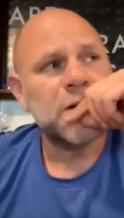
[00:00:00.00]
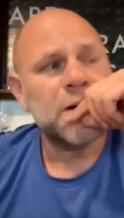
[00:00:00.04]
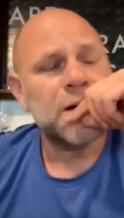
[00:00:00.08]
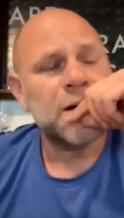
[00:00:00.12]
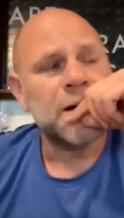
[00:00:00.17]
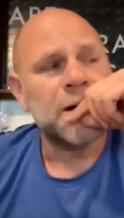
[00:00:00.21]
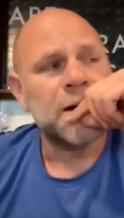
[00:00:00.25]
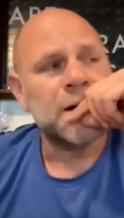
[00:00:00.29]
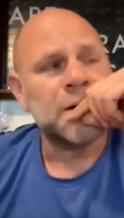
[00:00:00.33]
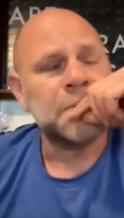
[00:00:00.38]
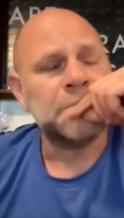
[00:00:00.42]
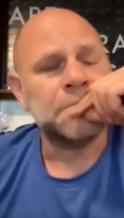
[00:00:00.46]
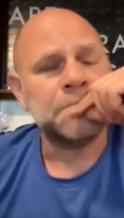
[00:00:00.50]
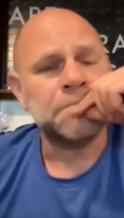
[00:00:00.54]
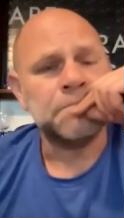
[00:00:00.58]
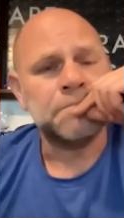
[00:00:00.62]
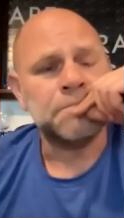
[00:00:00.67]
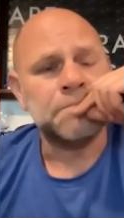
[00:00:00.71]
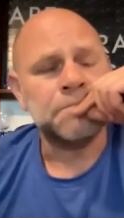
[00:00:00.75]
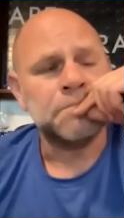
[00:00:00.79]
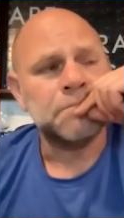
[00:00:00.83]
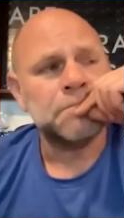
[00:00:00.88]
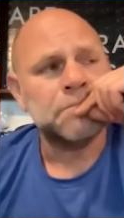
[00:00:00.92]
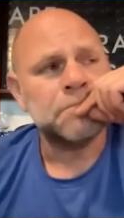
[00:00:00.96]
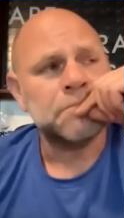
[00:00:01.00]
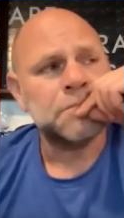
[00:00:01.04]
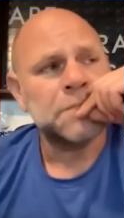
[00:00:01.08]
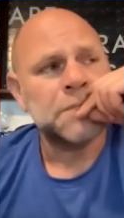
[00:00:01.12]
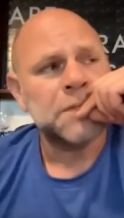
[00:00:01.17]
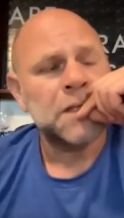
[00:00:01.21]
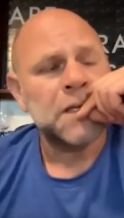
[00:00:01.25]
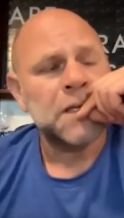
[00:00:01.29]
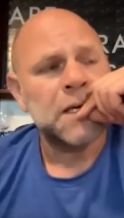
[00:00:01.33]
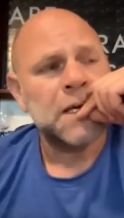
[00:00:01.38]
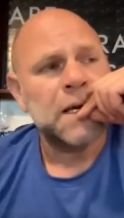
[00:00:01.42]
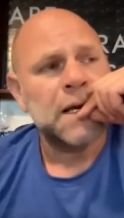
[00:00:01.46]
Um,
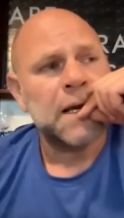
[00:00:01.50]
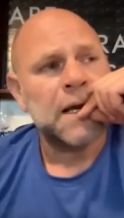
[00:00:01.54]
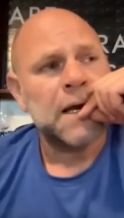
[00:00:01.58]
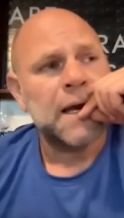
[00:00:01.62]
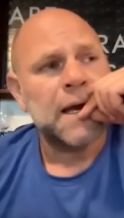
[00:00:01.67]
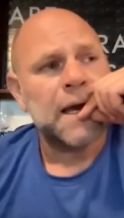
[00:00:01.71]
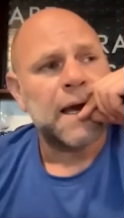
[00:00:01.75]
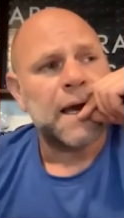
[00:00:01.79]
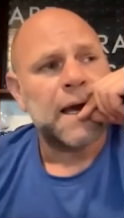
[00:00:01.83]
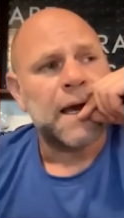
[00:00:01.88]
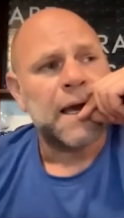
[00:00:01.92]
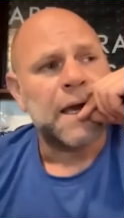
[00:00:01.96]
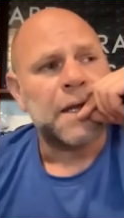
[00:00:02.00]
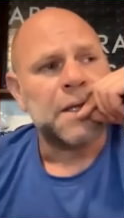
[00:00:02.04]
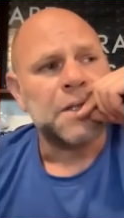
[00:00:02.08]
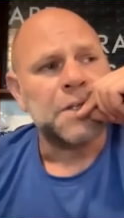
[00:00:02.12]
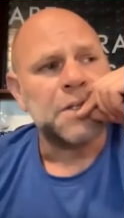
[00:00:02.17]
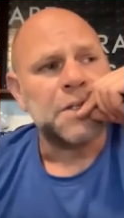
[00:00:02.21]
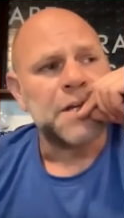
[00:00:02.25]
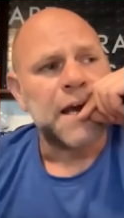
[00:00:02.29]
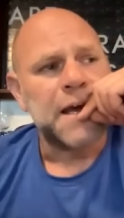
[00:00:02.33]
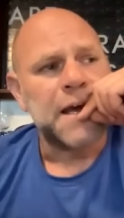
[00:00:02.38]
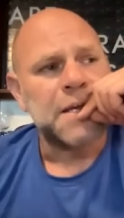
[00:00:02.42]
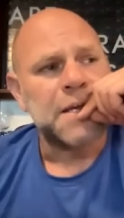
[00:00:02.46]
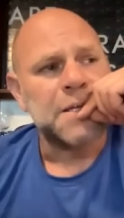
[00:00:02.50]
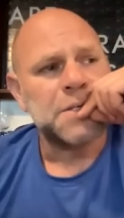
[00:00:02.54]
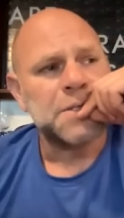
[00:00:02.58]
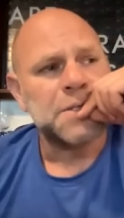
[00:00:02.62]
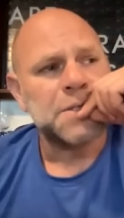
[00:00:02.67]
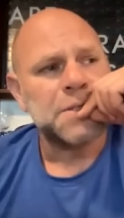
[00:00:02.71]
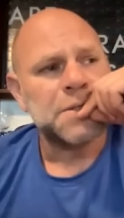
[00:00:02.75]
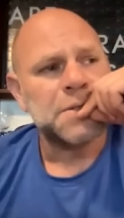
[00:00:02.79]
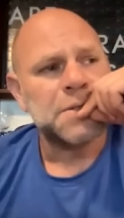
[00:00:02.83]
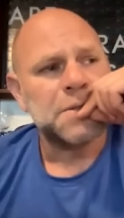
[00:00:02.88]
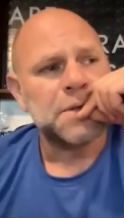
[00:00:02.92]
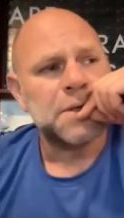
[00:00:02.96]
and
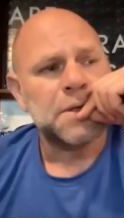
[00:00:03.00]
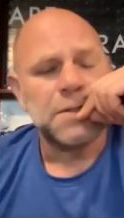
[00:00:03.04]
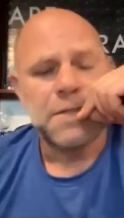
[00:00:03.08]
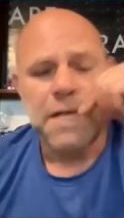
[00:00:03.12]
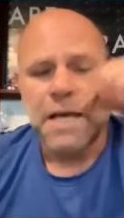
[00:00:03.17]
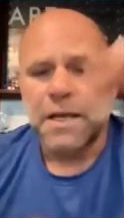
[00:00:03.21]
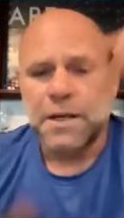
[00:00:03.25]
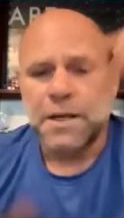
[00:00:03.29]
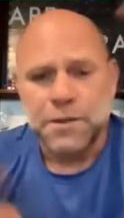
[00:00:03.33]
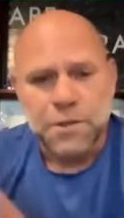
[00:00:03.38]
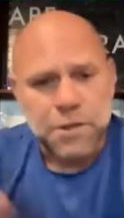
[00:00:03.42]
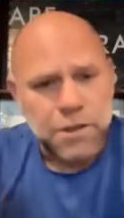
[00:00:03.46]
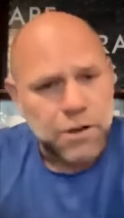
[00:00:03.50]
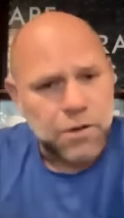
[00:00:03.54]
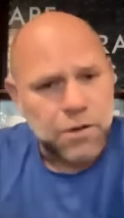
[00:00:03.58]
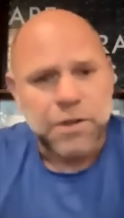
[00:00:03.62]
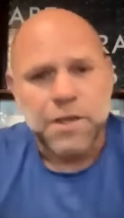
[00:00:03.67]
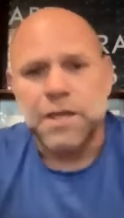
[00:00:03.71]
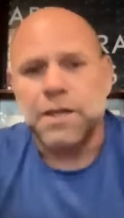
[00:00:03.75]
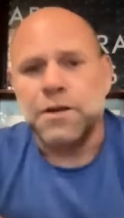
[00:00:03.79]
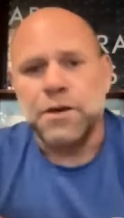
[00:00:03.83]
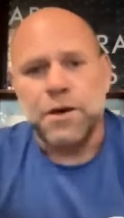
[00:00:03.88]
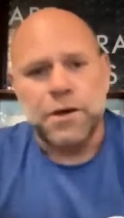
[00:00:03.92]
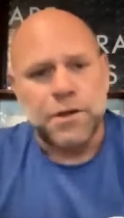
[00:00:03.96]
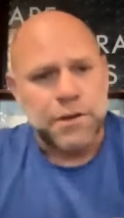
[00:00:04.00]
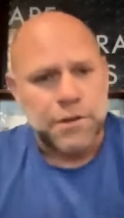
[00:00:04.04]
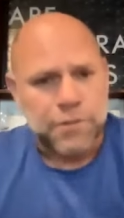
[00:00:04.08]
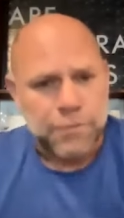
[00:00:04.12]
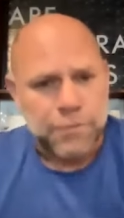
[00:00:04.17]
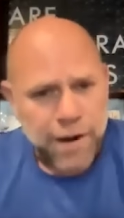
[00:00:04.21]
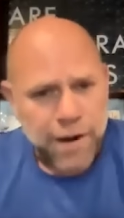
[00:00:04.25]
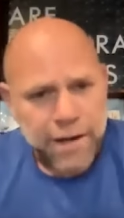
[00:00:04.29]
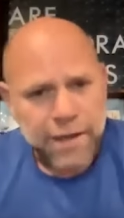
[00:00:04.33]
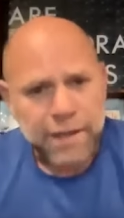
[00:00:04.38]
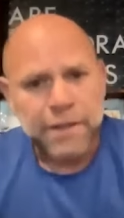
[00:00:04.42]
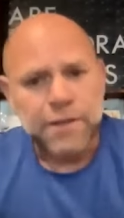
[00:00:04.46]
Chaz goes, Hey, you know, kid, are you
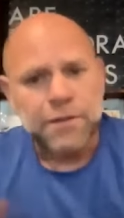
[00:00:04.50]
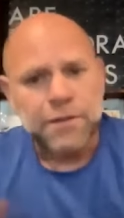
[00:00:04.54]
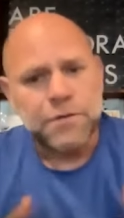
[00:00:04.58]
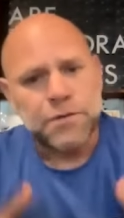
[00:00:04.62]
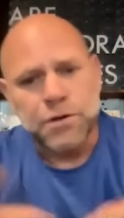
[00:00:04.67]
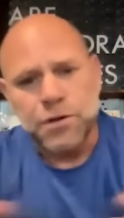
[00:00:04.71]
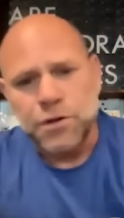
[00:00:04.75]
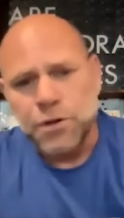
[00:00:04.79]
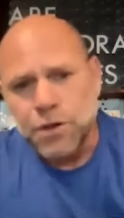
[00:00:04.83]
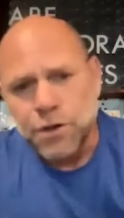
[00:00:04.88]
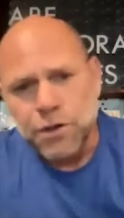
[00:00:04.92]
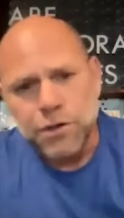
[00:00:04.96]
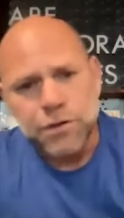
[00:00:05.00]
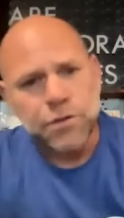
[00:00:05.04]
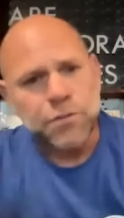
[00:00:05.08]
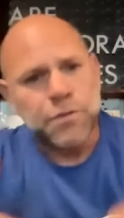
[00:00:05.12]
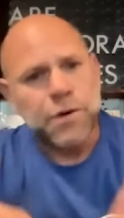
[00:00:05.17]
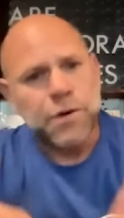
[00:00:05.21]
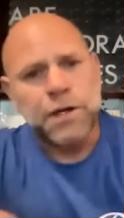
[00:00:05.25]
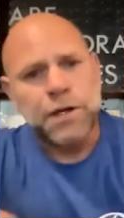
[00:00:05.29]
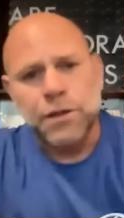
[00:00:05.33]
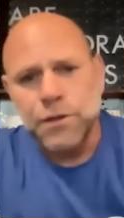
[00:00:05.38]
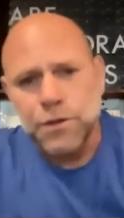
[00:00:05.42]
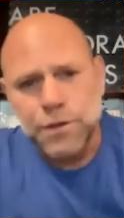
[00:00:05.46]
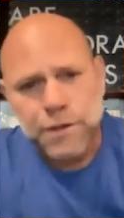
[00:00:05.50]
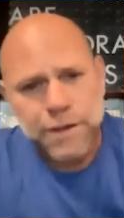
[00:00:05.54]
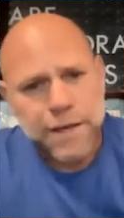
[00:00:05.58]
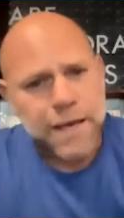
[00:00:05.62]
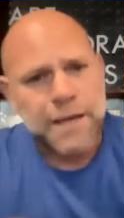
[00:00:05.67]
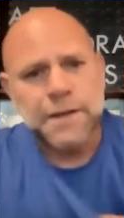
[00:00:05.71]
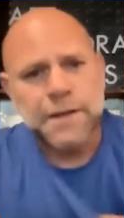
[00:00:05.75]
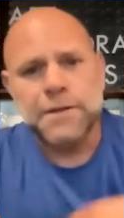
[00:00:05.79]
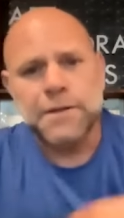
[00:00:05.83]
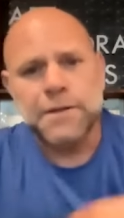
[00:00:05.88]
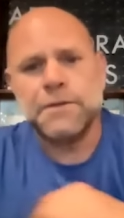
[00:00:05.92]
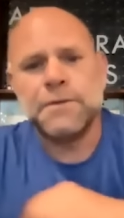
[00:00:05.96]
ready? You're good. You want to look
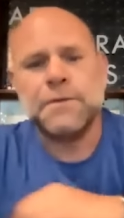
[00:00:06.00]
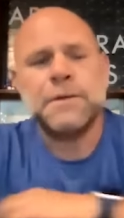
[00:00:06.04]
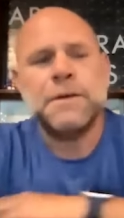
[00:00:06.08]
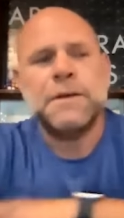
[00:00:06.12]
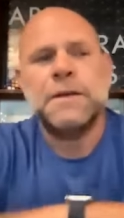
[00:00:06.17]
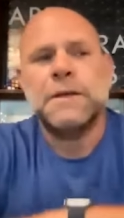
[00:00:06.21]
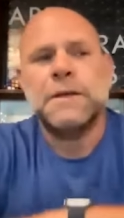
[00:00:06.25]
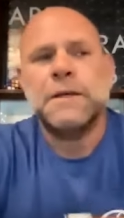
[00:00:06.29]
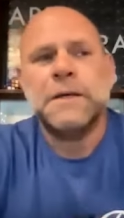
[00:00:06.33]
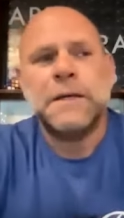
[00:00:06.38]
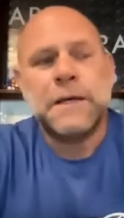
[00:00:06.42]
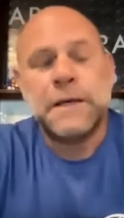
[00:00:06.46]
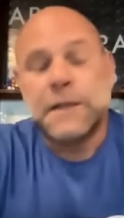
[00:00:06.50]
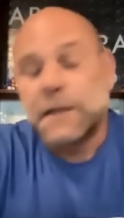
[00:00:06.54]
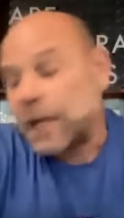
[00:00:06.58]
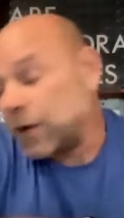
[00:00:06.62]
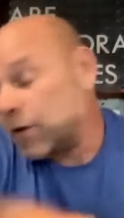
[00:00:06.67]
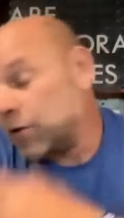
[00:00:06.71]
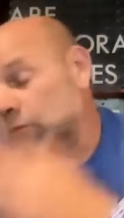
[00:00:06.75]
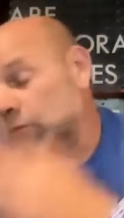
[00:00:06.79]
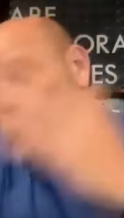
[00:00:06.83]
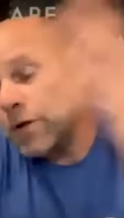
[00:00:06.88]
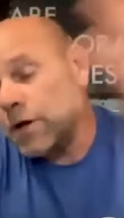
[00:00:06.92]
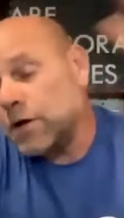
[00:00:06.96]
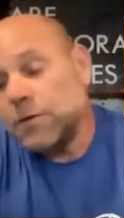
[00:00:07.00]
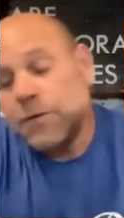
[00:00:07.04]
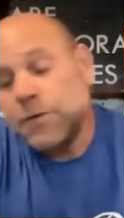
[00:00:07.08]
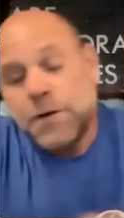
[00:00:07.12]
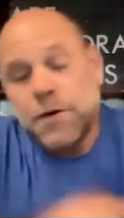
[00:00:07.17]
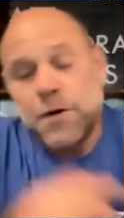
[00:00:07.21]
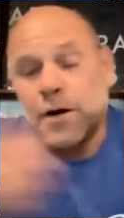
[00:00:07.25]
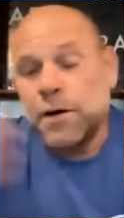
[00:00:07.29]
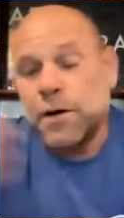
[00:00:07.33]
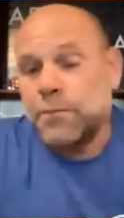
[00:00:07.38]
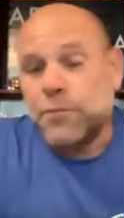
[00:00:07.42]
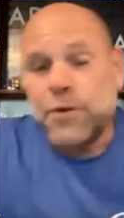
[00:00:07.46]
at it? And I go, No,
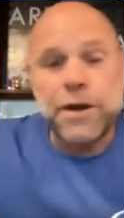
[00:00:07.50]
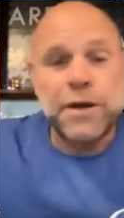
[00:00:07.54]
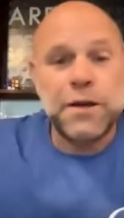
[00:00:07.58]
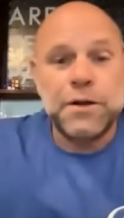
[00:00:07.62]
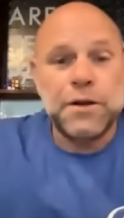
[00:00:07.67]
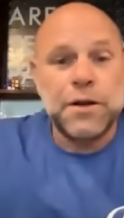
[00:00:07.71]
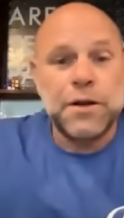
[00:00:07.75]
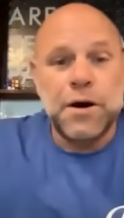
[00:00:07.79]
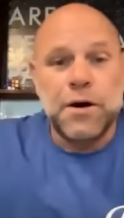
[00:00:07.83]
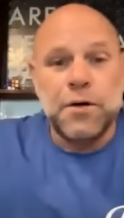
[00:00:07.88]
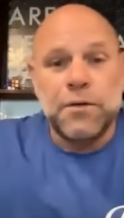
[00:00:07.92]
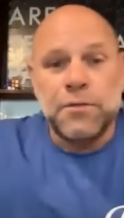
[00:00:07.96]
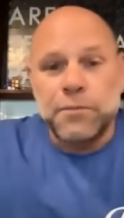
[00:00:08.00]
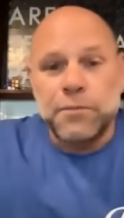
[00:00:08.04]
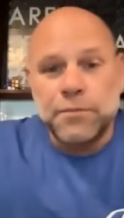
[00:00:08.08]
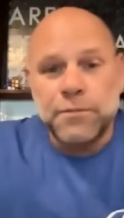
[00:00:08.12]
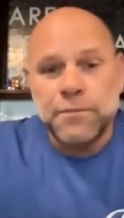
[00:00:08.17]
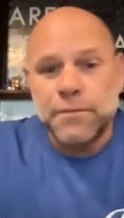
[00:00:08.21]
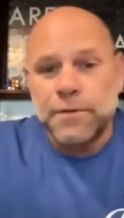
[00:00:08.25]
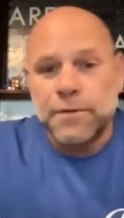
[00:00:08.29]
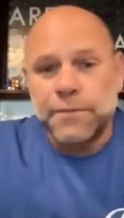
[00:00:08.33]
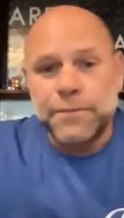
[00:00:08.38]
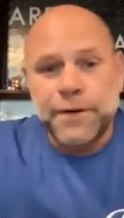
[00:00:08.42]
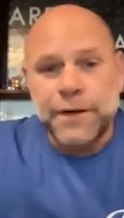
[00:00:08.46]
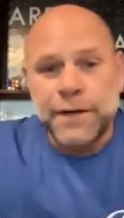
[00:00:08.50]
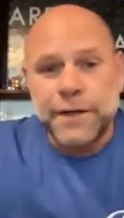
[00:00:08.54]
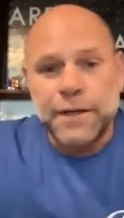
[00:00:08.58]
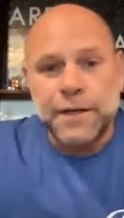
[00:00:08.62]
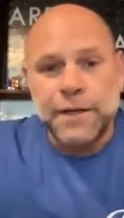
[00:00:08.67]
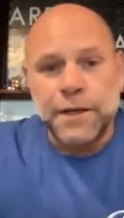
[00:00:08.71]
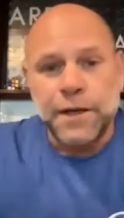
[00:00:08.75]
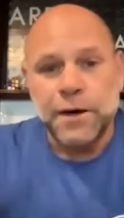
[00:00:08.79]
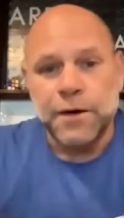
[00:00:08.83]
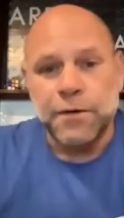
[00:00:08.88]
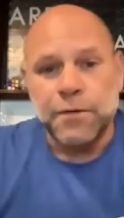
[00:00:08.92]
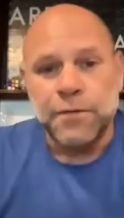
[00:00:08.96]
no, I'm ready to go. I'm ready
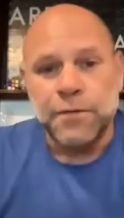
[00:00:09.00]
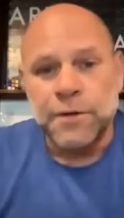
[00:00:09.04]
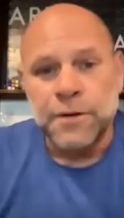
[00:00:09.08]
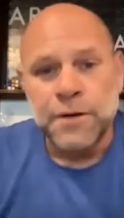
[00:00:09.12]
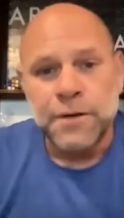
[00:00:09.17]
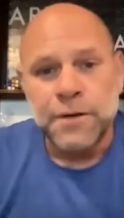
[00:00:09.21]
to go.